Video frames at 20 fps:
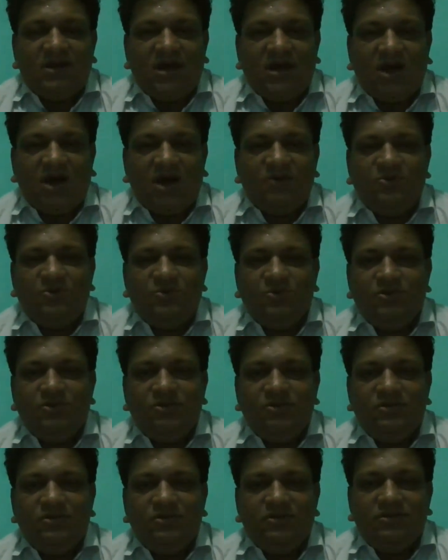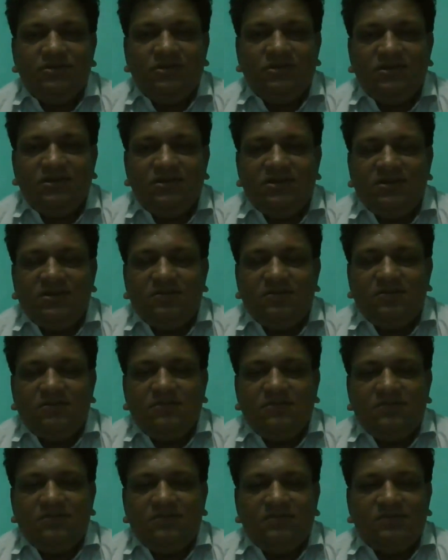How do we
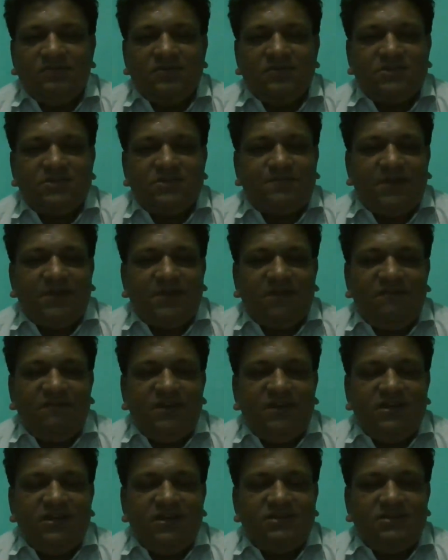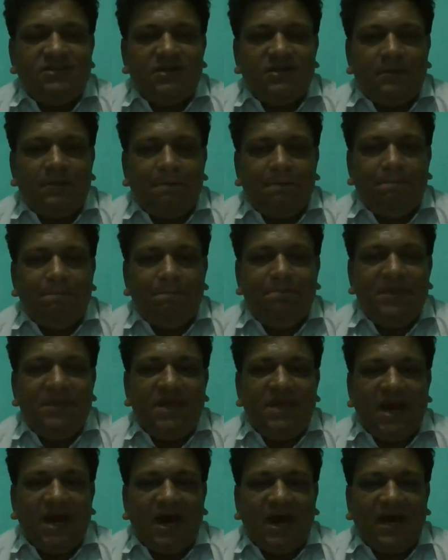spell village?
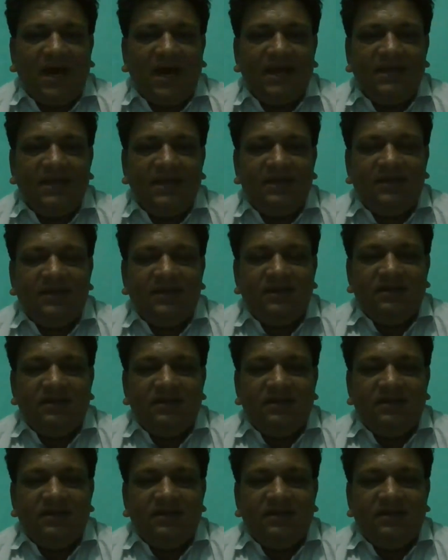VILLAGE.